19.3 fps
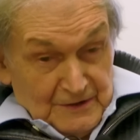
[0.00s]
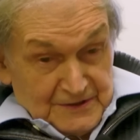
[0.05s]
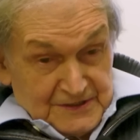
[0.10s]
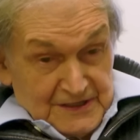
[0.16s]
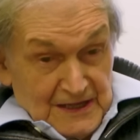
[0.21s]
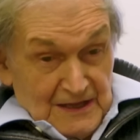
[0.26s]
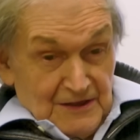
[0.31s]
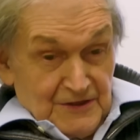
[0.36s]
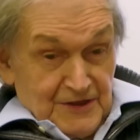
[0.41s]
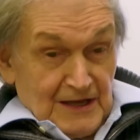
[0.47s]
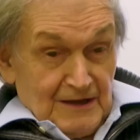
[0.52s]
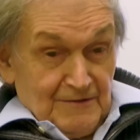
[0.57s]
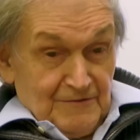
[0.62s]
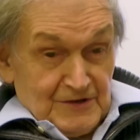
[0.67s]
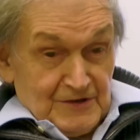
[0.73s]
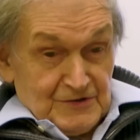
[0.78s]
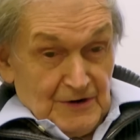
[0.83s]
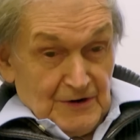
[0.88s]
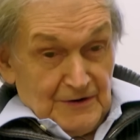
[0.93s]
well, say, think
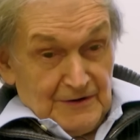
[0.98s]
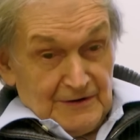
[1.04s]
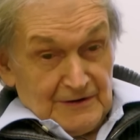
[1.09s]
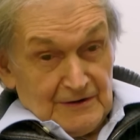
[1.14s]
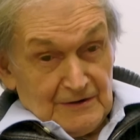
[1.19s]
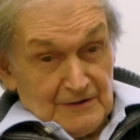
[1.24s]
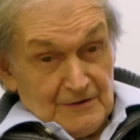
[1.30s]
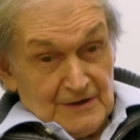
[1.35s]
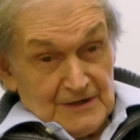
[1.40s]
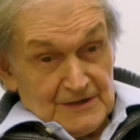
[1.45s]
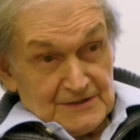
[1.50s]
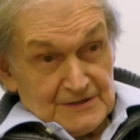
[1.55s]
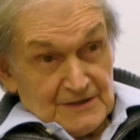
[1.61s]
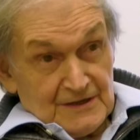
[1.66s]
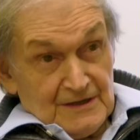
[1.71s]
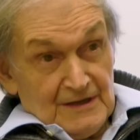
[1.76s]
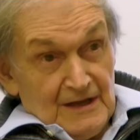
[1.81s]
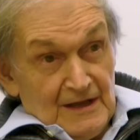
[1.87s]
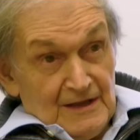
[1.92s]
of the Schrödinger
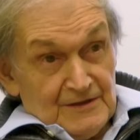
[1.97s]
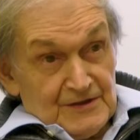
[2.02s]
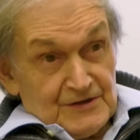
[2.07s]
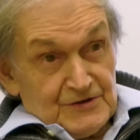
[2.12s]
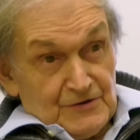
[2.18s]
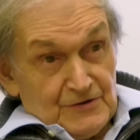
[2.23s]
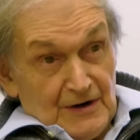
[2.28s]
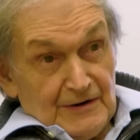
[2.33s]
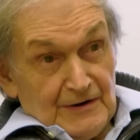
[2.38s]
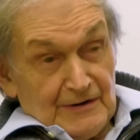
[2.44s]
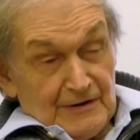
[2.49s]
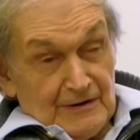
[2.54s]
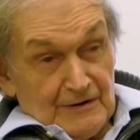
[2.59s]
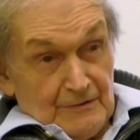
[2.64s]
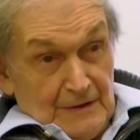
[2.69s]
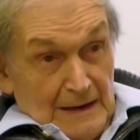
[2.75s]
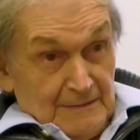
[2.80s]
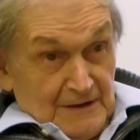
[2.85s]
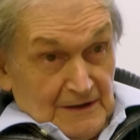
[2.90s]
equation. The
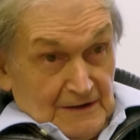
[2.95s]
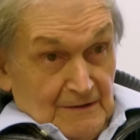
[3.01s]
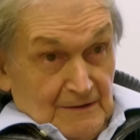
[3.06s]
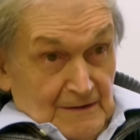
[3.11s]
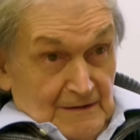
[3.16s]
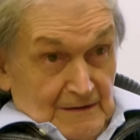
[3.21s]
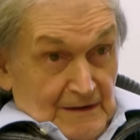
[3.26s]
Schrödinger, I mean,